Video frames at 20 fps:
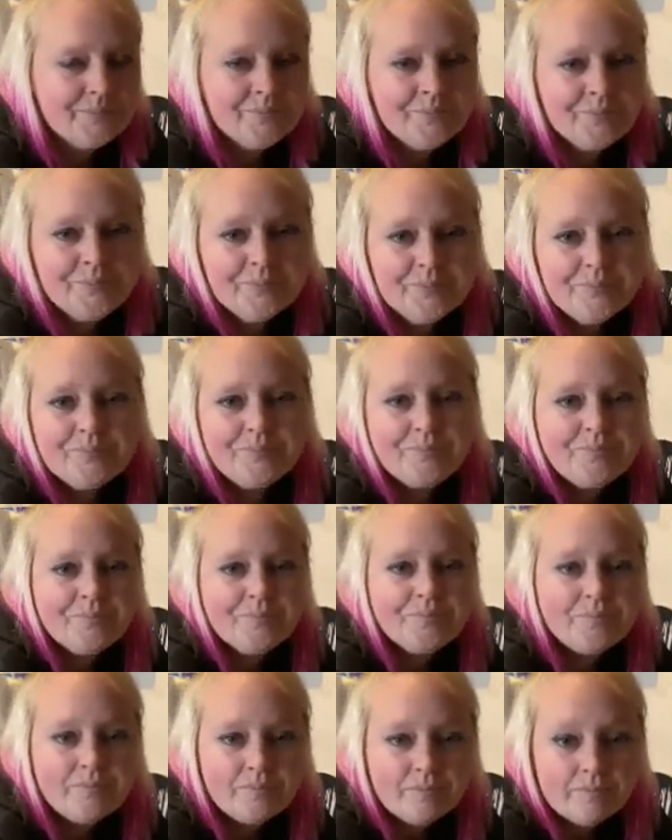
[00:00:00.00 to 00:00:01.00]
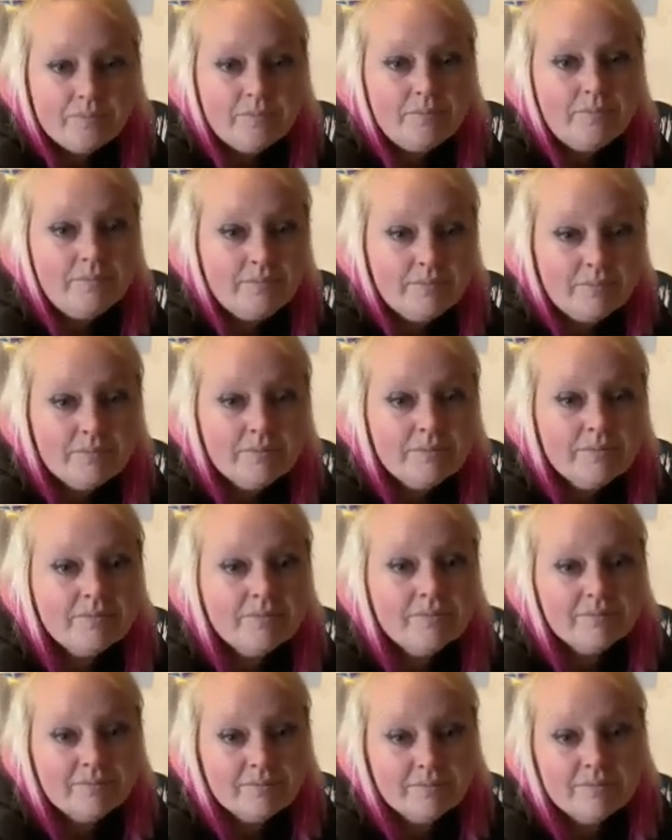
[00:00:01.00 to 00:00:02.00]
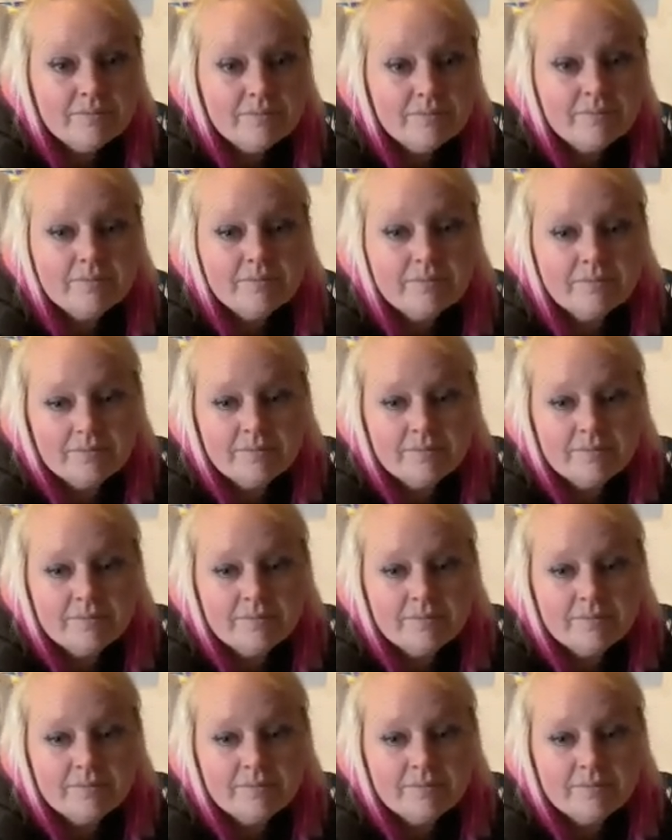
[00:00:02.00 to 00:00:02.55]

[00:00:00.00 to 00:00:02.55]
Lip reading: This person isn't speaking.